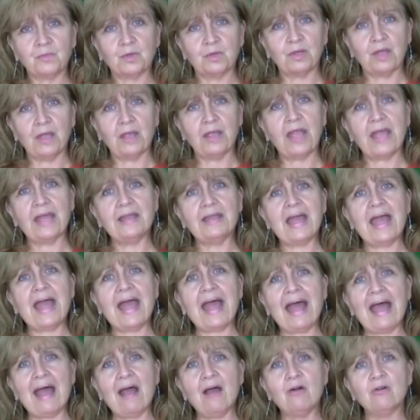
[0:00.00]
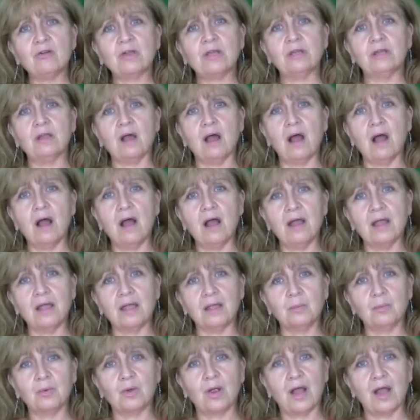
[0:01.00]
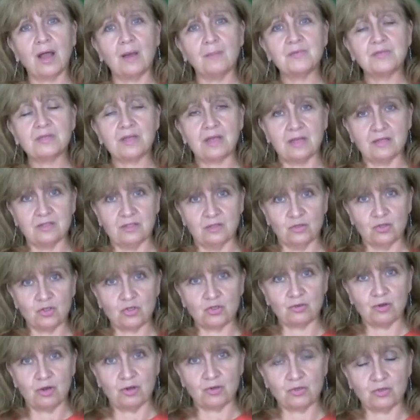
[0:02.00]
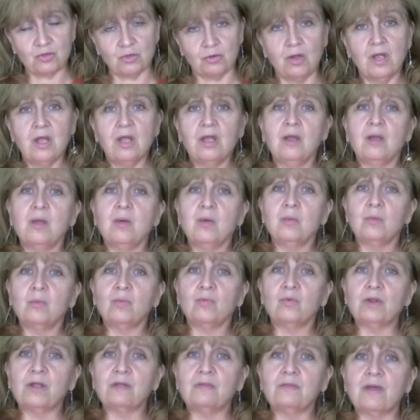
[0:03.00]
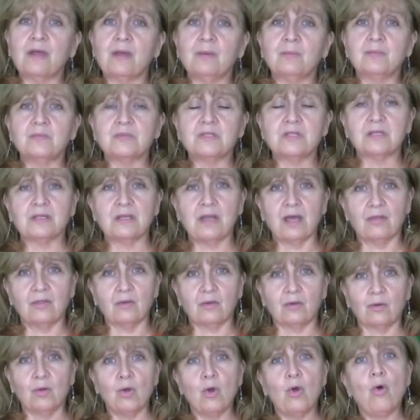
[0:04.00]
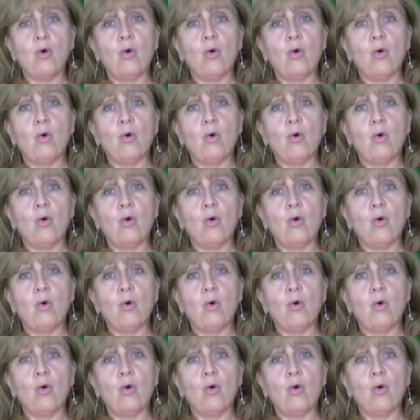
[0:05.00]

Okay? And how can I, perhaps as an instructor, bring them together?